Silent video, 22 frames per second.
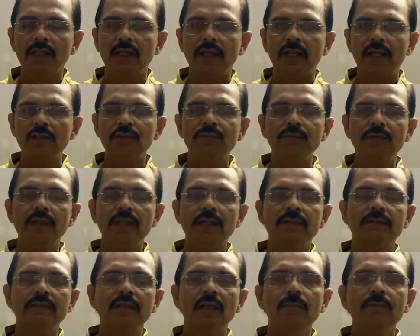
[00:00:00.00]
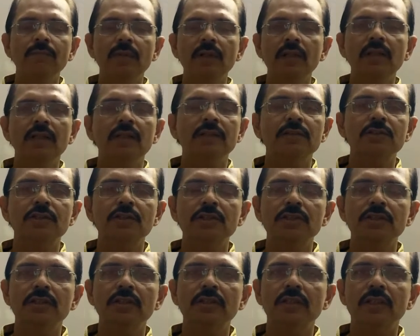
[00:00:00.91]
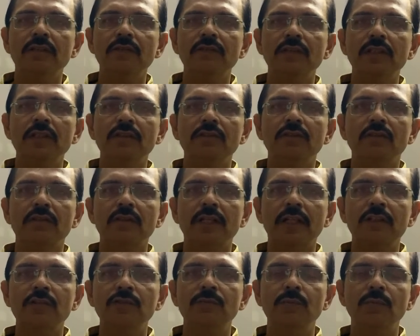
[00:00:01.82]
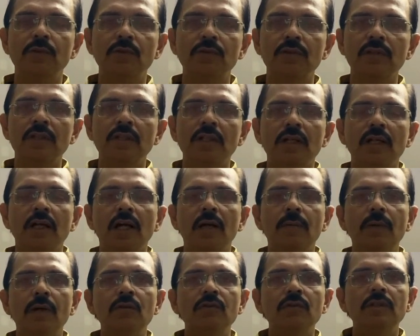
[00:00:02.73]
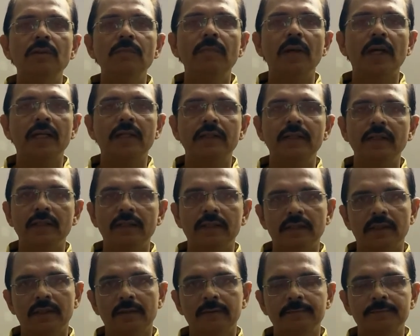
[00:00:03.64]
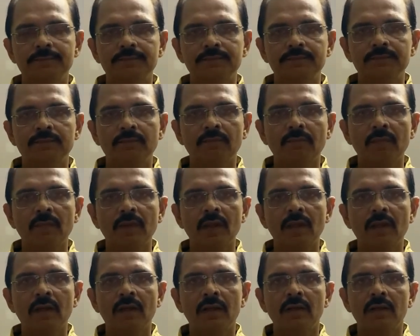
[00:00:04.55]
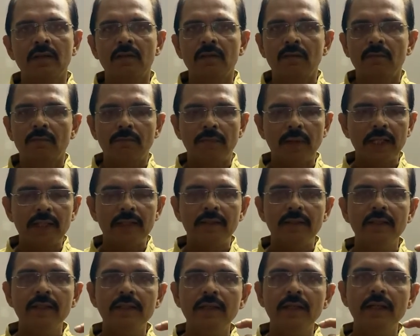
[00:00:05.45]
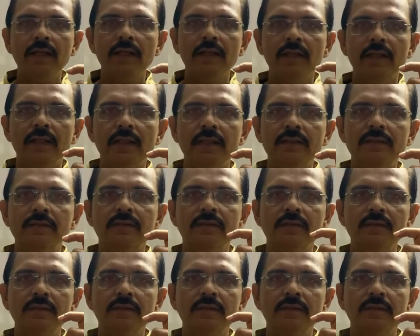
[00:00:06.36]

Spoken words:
As for example, illustration given in your textbook about a bacteria. Bacteria, it's